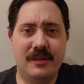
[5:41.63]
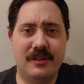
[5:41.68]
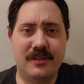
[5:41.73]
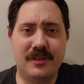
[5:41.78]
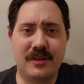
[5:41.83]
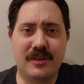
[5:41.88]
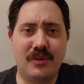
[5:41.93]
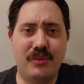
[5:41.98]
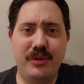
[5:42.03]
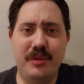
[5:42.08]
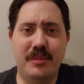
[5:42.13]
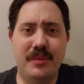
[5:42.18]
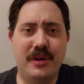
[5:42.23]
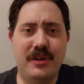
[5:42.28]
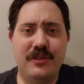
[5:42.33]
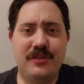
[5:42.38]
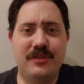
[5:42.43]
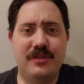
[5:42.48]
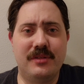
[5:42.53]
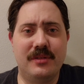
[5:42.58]
not going to win
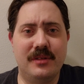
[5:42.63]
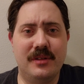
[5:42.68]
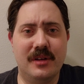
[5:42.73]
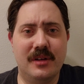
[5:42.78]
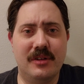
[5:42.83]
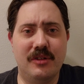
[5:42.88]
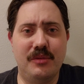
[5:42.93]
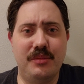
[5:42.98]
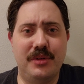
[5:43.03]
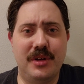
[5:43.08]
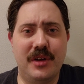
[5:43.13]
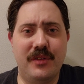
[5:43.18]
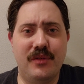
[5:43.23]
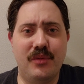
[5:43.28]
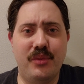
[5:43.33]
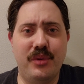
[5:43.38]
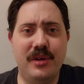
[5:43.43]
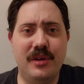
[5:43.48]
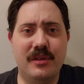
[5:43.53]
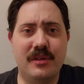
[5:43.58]
much. You got to hope to have a
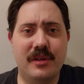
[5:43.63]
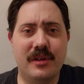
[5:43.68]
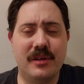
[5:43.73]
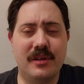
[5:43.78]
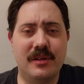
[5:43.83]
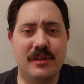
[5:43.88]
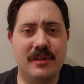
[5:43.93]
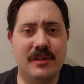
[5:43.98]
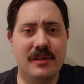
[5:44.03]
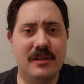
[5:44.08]
week like